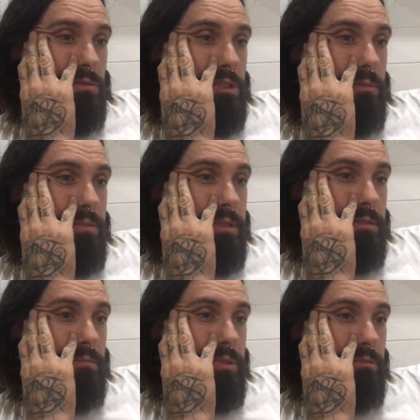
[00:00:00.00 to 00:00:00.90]
Gypsies
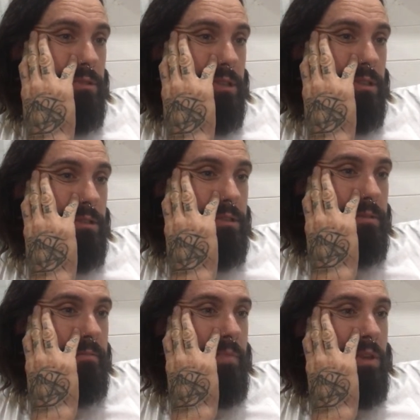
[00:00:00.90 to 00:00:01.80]
and boondockers.
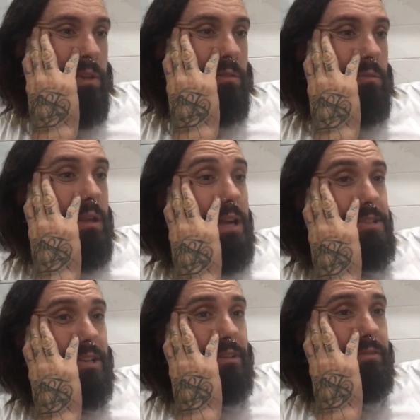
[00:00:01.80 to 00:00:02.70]
Well,
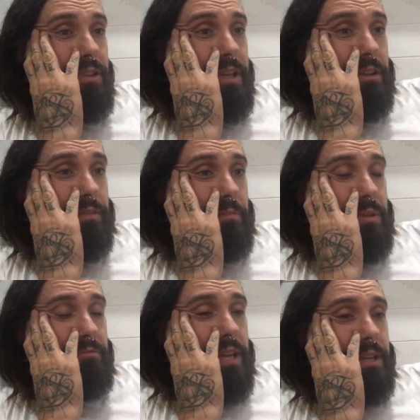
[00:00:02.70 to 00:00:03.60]
actually, funnily enough, I've
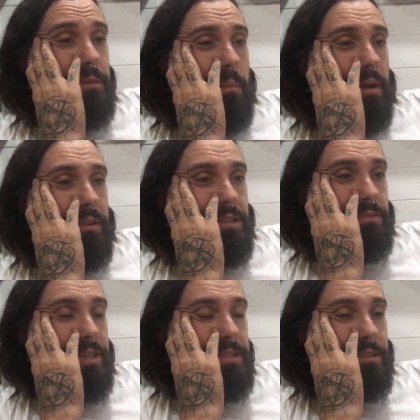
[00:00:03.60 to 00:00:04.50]
been reading up about this
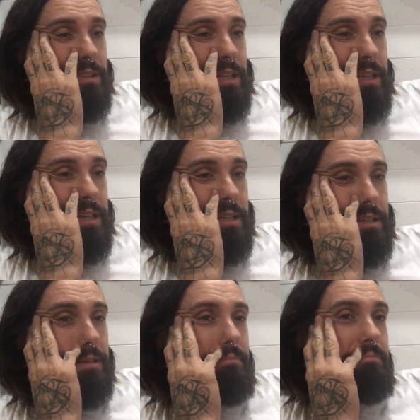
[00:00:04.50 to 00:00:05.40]
recently,
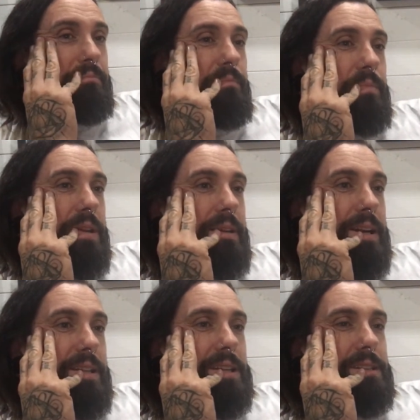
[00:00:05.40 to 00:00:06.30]
and
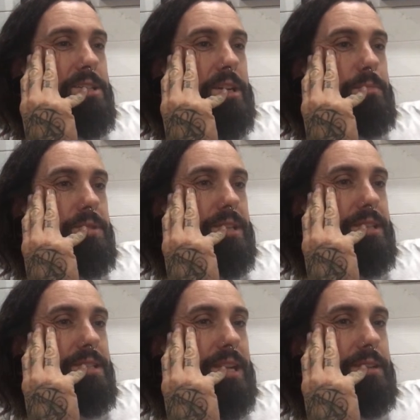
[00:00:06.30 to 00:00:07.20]
I think
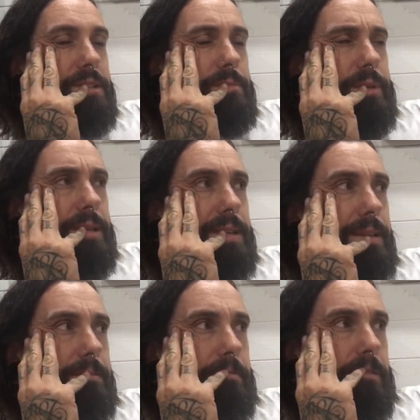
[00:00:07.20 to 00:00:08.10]
gypsies tend to
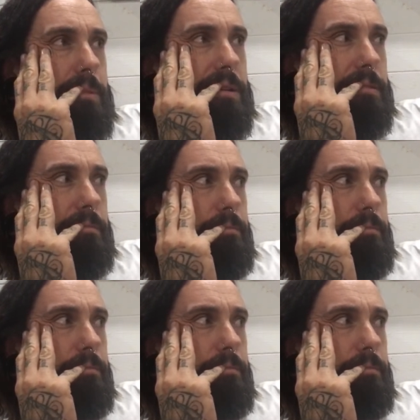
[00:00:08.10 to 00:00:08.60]
be from a.